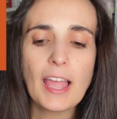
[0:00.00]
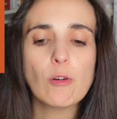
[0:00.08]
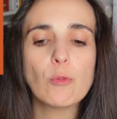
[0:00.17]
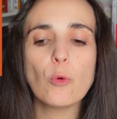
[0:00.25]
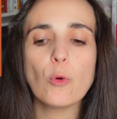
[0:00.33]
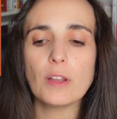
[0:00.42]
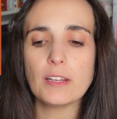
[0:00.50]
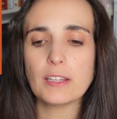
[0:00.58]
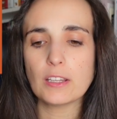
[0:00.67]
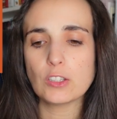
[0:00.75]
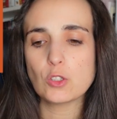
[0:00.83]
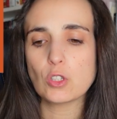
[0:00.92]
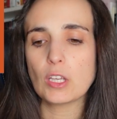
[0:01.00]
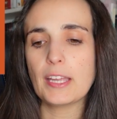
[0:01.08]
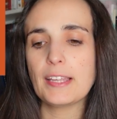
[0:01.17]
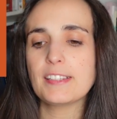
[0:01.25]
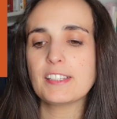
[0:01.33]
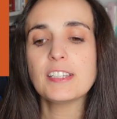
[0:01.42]
When
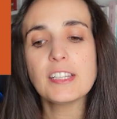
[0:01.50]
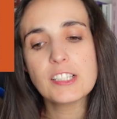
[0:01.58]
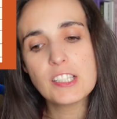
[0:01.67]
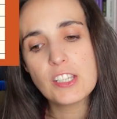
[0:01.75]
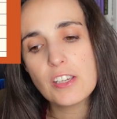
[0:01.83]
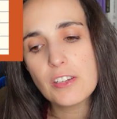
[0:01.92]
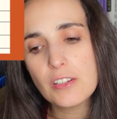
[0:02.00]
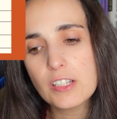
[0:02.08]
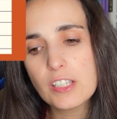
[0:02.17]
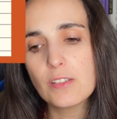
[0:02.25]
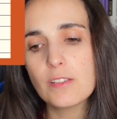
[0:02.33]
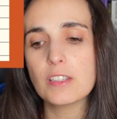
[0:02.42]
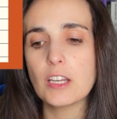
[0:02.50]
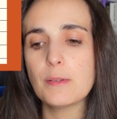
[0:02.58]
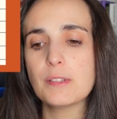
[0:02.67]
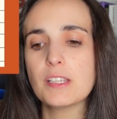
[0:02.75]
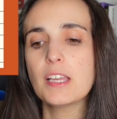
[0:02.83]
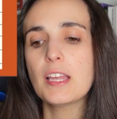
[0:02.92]
in teenage years
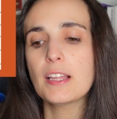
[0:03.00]
sometimes